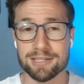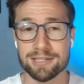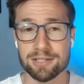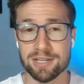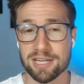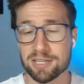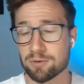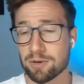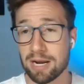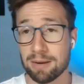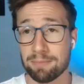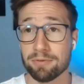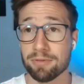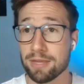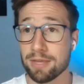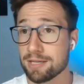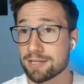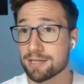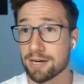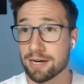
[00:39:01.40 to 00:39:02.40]
and so that's what happened with
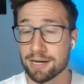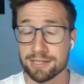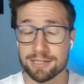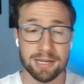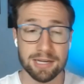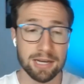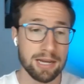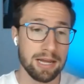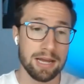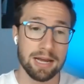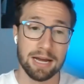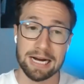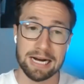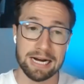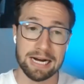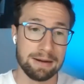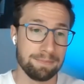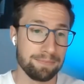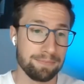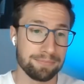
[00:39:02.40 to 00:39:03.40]
these guys
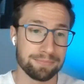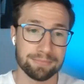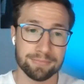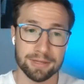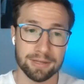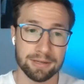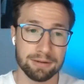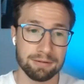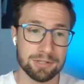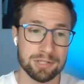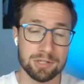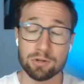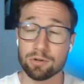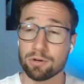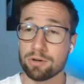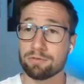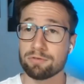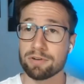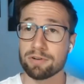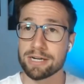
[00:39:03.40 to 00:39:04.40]
um, still
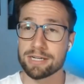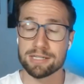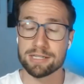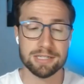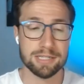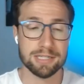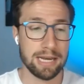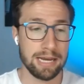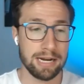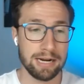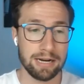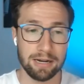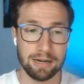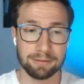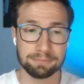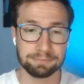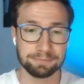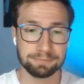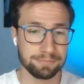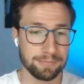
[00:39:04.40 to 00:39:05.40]
good friends and
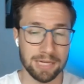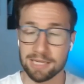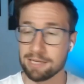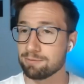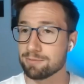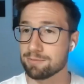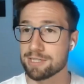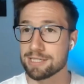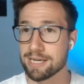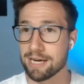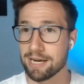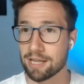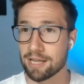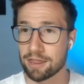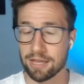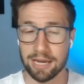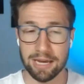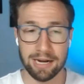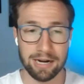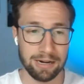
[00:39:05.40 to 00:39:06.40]
um, i love them to death
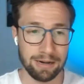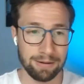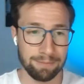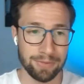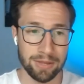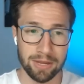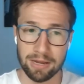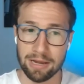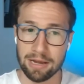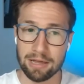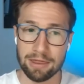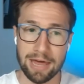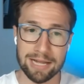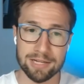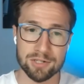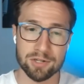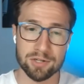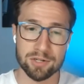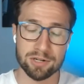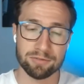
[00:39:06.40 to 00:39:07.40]
and um, that
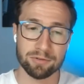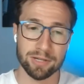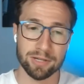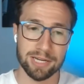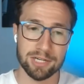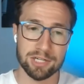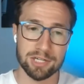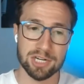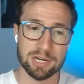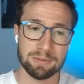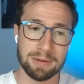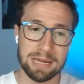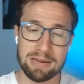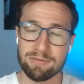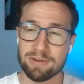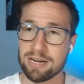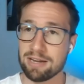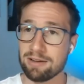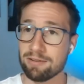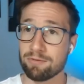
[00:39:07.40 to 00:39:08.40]
sort of relationship
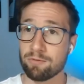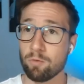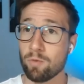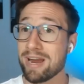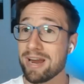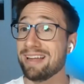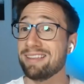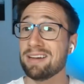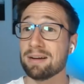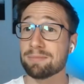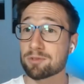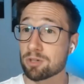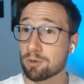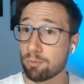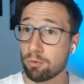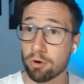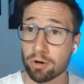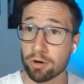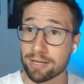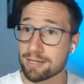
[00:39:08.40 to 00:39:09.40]
even if we end up stop
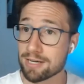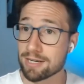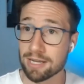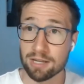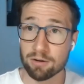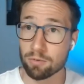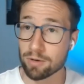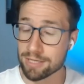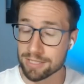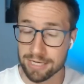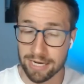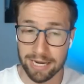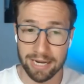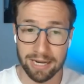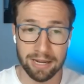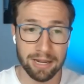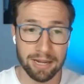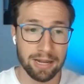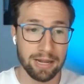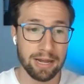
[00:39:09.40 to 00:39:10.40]
working together one
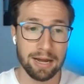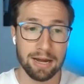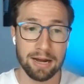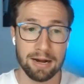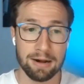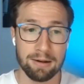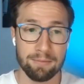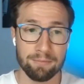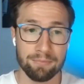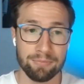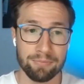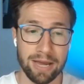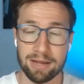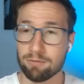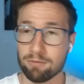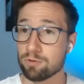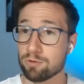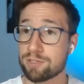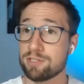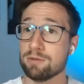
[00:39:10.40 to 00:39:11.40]
day um, that
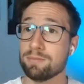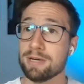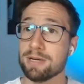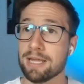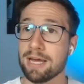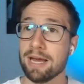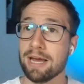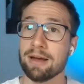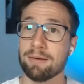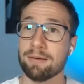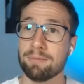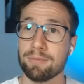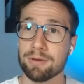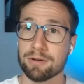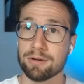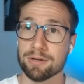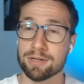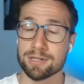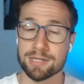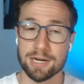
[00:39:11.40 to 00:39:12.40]
will still be there
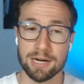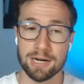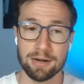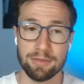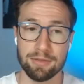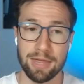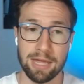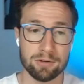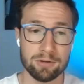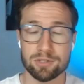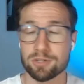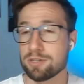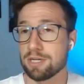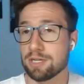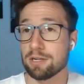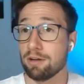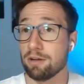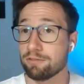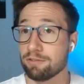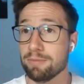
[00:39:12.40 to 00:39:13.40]
because uh, they also did a
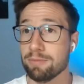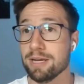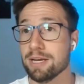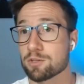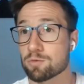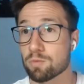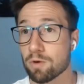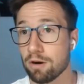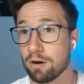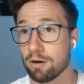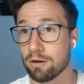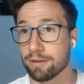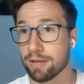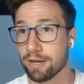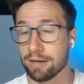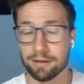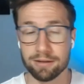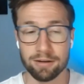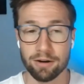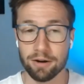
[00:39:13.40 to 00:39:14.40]
lot for me as well. They,
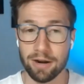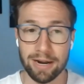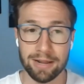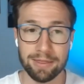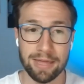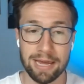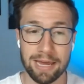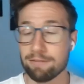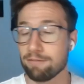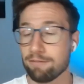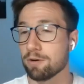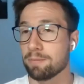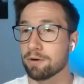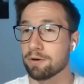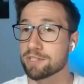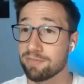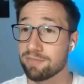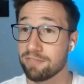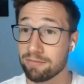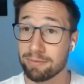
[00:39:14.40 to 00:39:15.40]
you know, I, they had a very
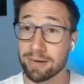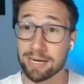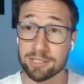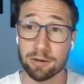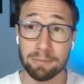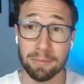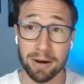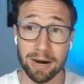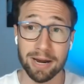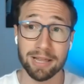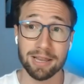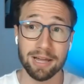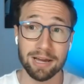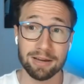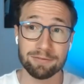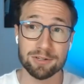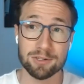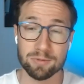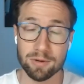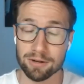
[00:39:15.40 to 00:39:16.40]
positive impact on my life
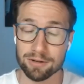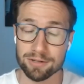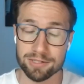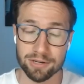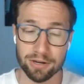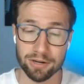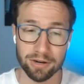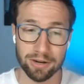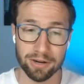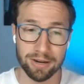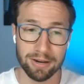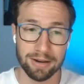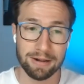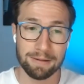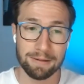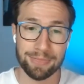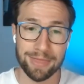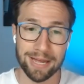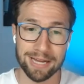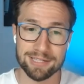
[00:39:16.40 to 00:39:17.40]
as well. So
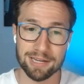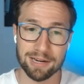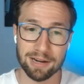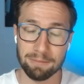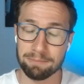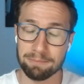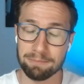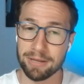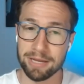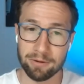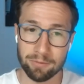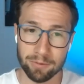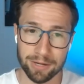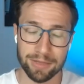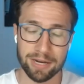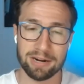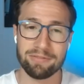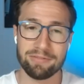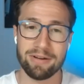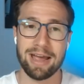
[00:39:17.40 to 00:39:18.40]
that's like a big one that
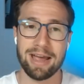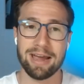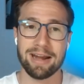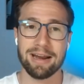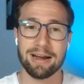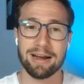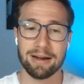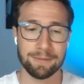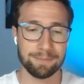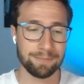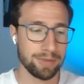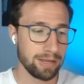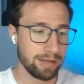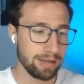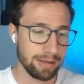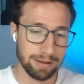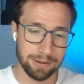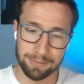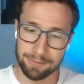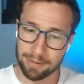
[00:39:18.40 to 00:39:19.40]
I've had. Um,
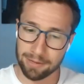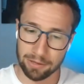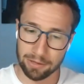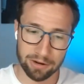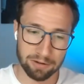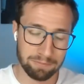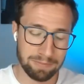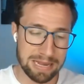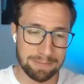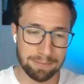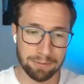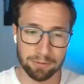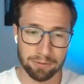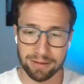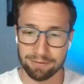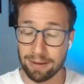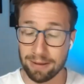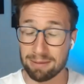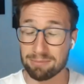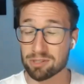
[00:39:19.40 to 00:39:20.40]
a lot of people that
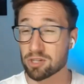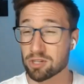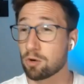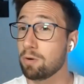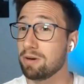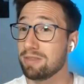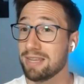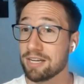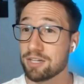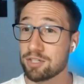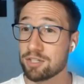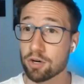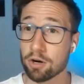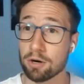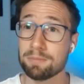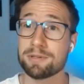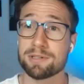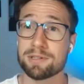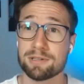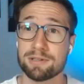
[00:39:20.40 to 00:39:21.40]
are able to quit their
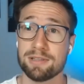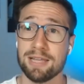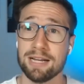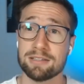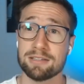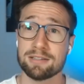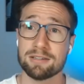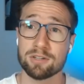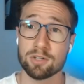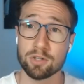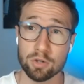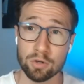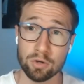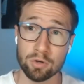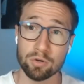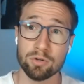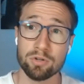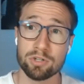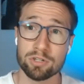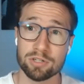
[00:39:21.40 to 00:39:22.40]
jobs, that's
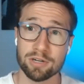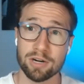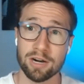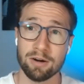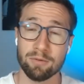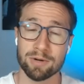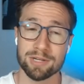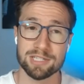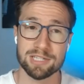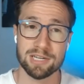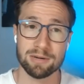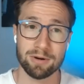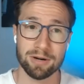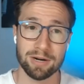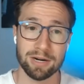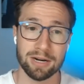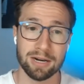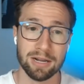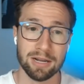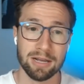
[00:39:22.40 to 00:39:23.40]
huge. Uh, when
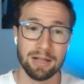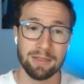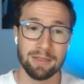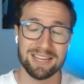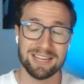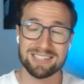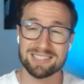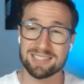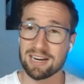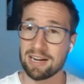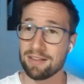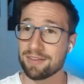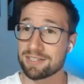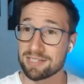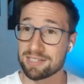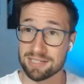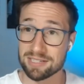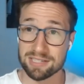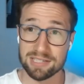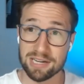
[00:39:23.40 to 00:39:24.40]
someone, they start this as
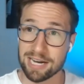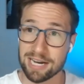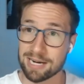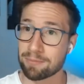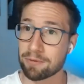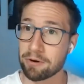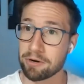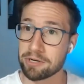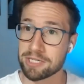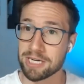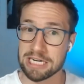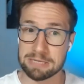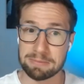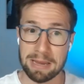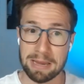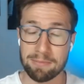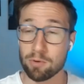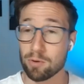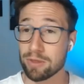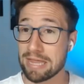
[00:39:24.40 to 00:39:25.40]
a side project,
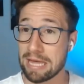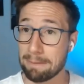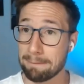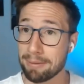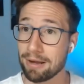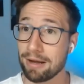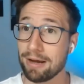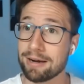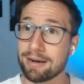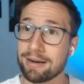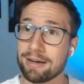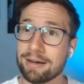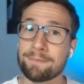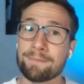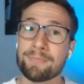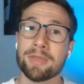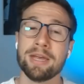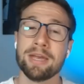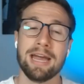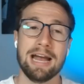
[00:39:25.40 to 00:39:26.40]
maybe with their partner,
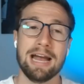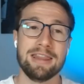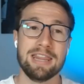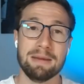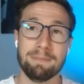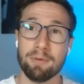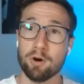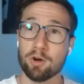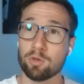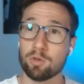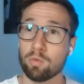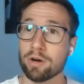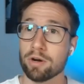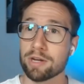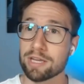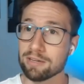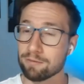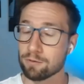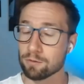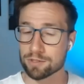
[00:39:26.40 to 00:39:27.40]
and they're both
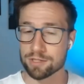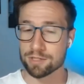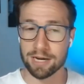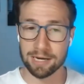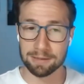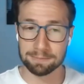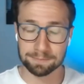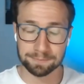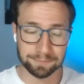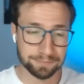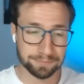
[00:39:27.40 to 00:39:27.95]
working full time